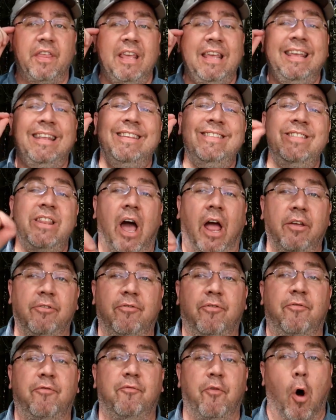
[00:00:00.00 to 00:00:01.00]
the knife
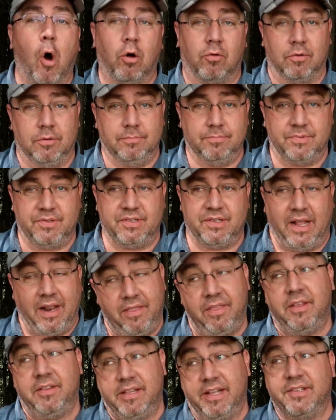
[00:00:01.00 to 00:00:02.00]
forums, I
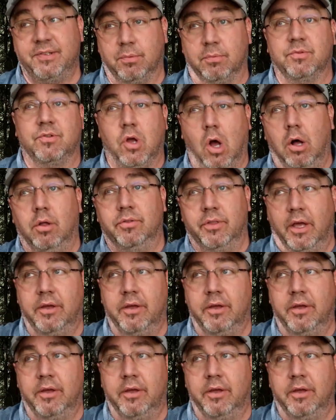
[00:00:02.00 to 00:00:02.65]
think that's what it was called,